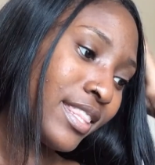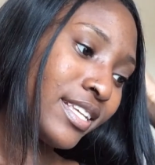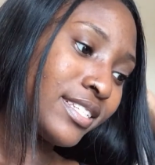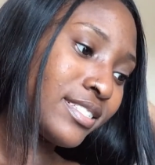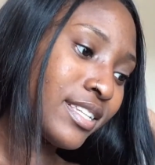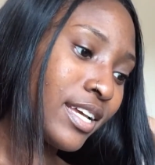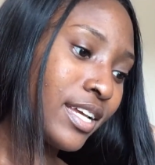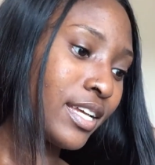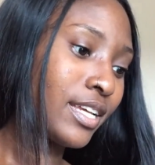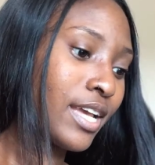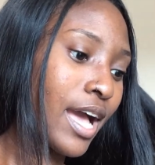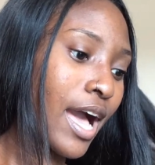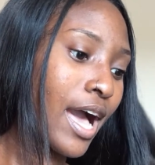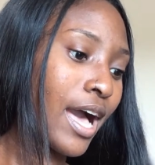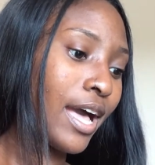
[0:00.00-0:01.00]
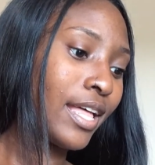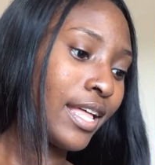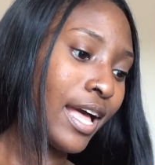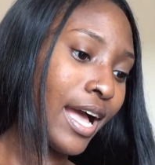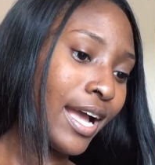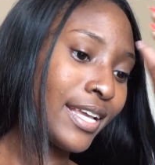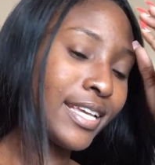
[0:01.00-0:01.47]
this, like,
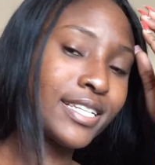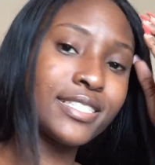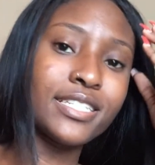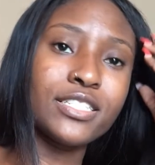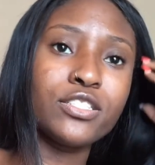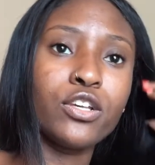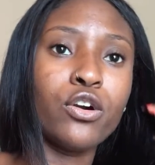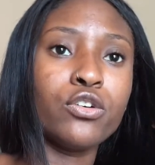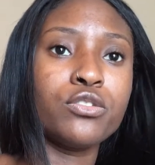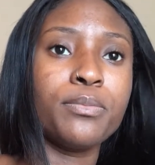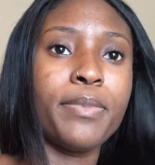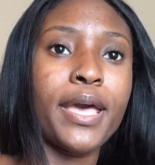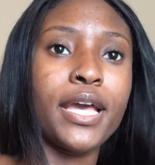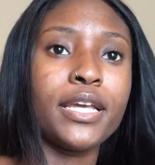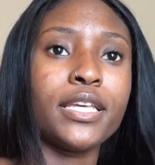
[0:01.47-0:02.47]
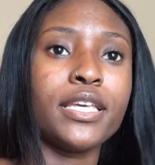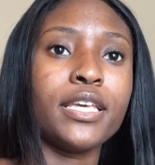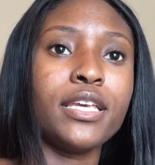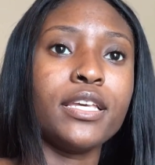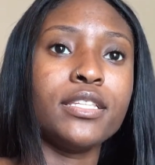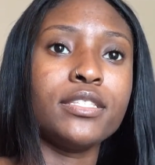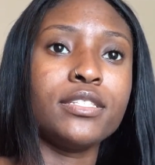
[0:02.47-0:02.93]
I guess this goes back
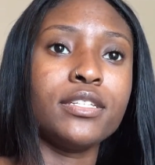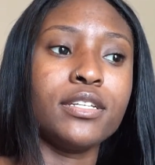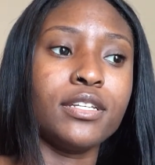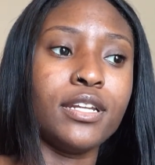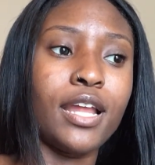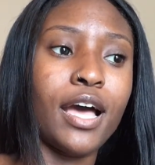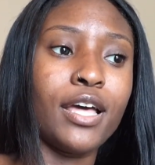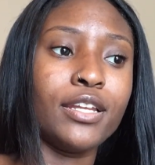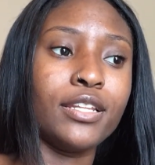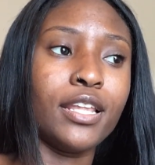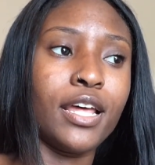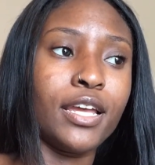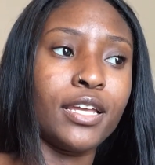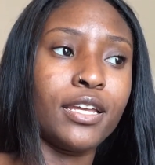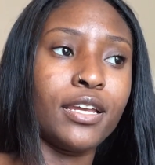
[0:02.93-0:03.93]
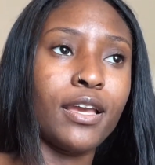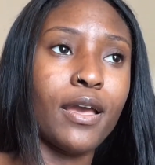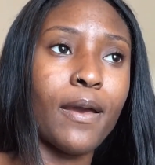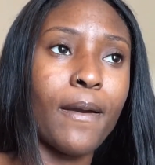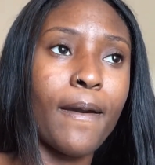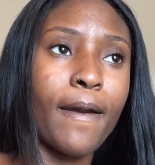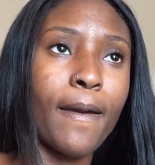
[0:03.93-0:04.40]
into not like
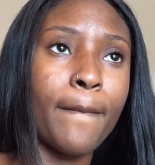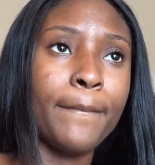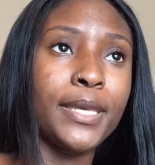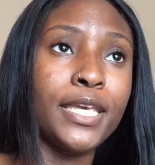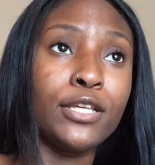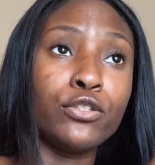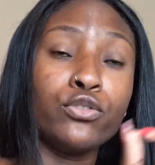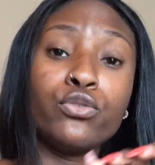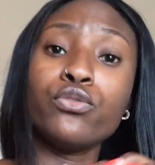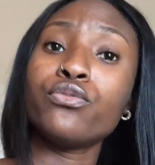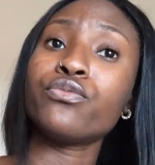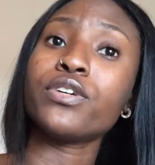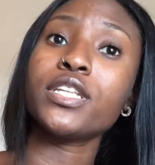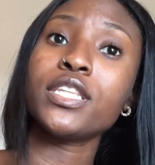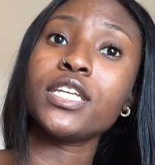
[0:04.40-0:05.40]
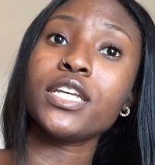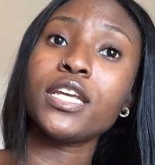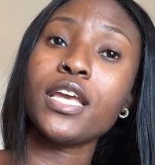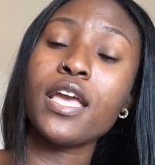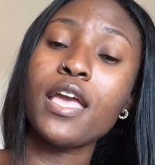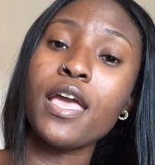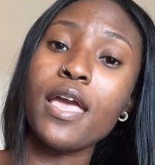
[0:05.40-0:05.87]
being too
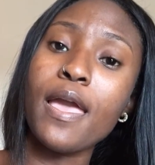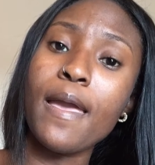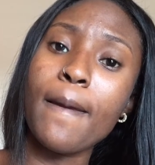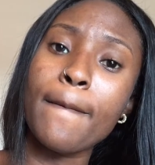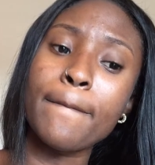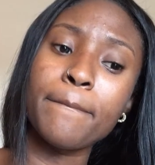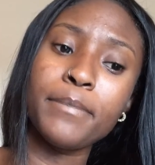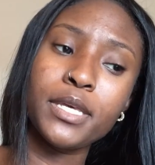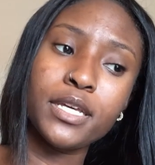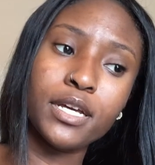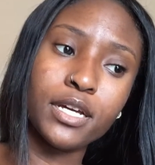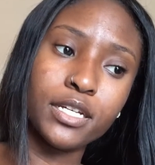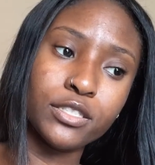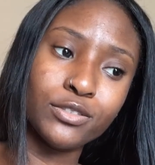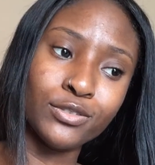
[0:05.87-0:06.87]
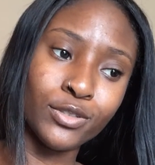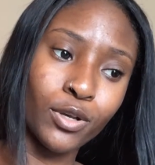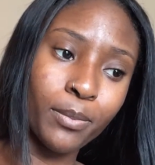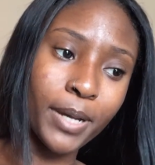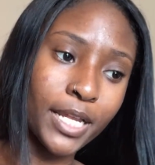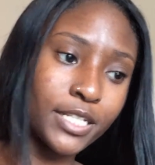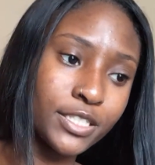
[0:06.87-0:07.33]
friendly, because
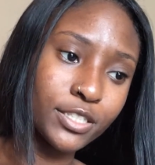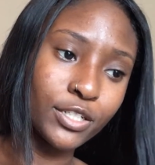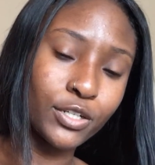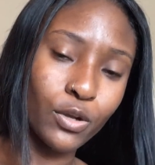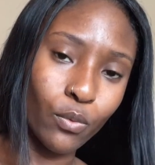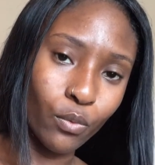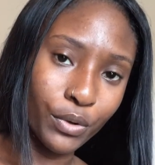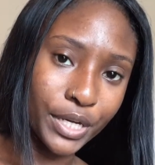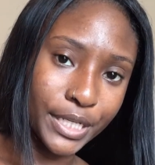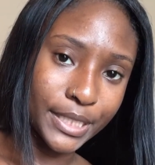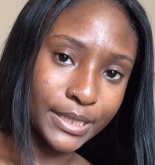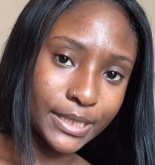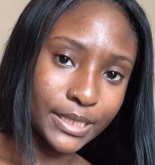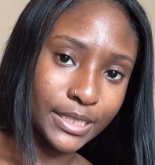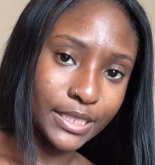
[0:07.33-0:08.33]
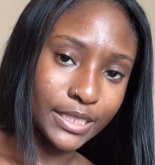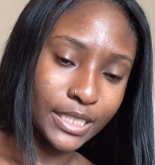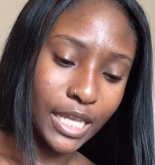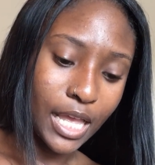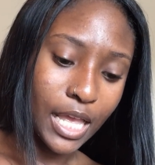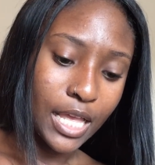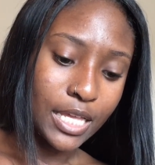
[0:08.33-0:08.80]
nobody's gonna want
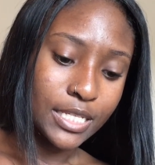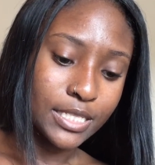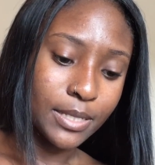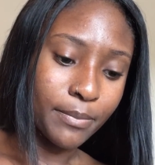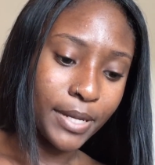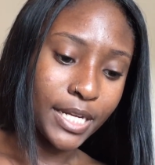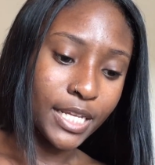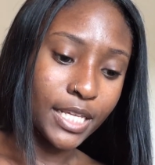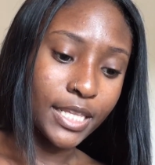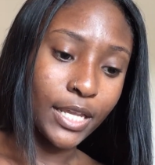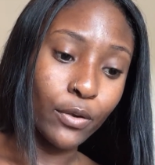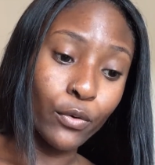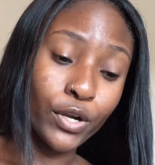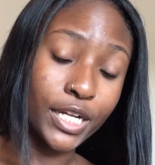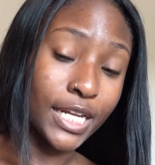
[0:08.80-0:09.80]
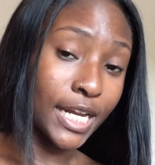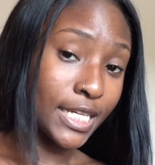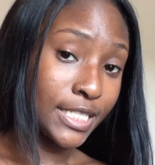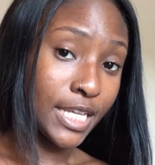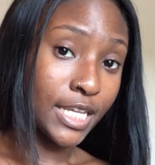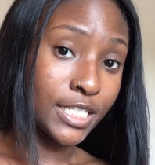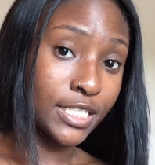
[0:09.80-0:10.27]
somebody in their
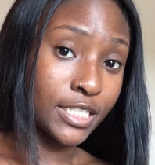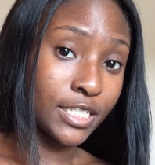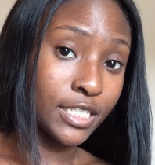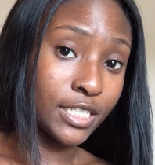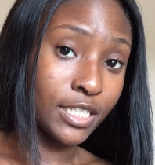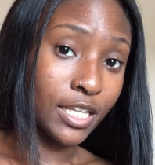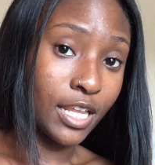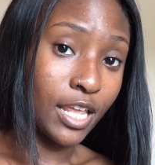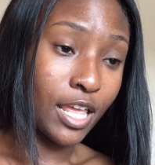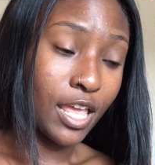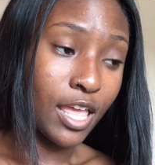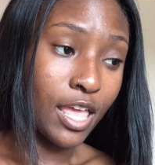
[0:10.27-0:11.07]
organization,